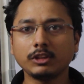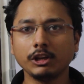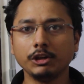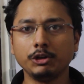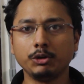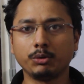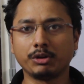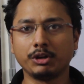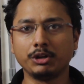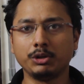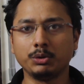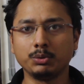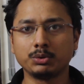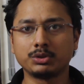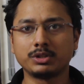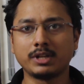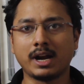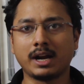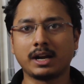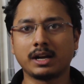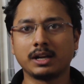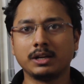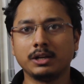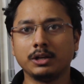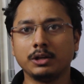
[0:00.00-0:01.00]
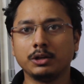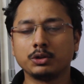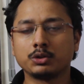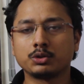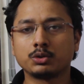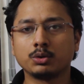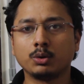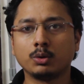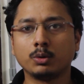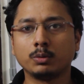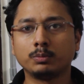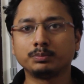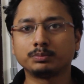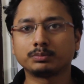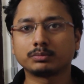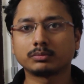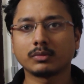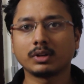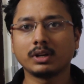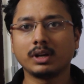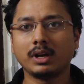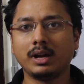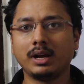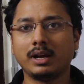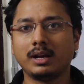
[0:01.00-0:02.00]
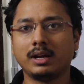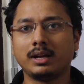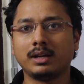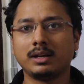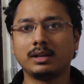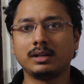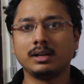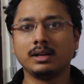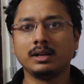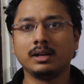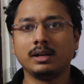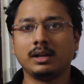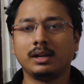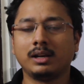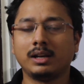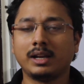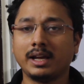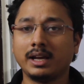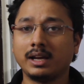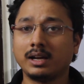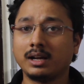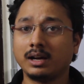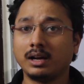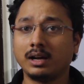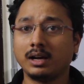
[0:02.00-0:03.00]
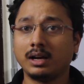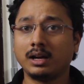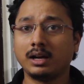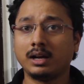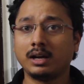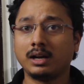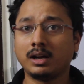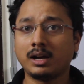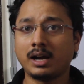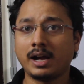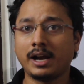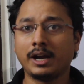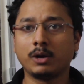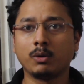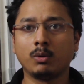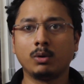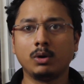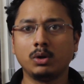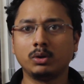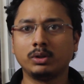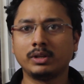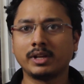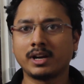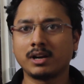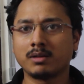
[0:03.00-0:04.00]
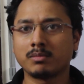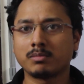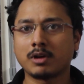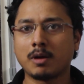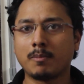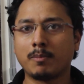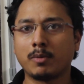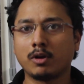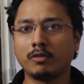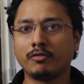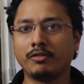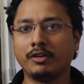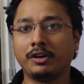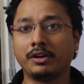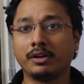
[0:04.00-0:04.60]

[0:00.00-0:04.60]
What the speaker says: you can use that. So I told you, there are couple